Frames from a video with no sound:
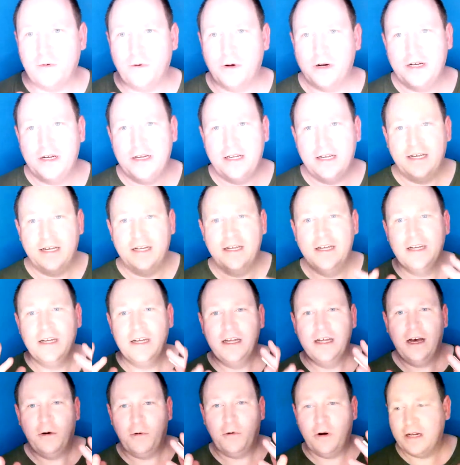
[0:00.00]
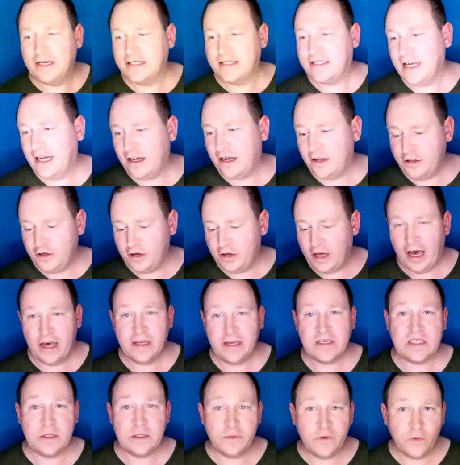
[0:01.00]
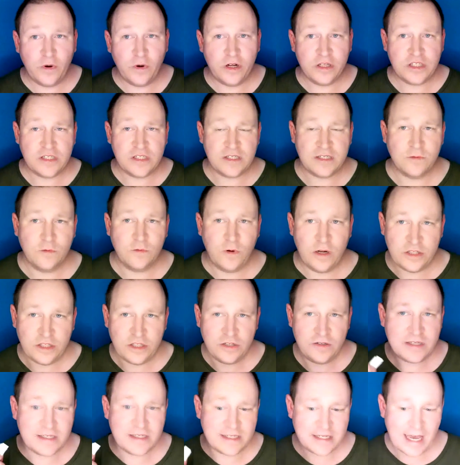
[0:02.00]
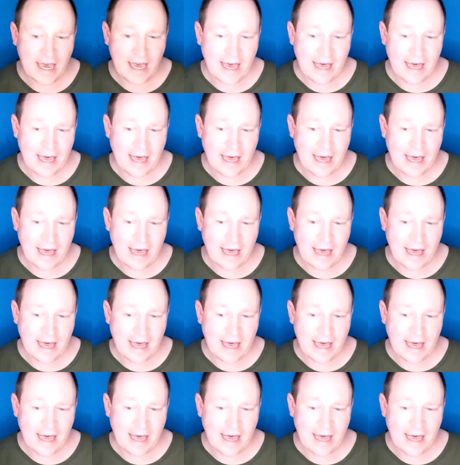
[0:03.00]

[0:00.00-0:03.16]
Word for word: to wanted to tell you guys some of what what you said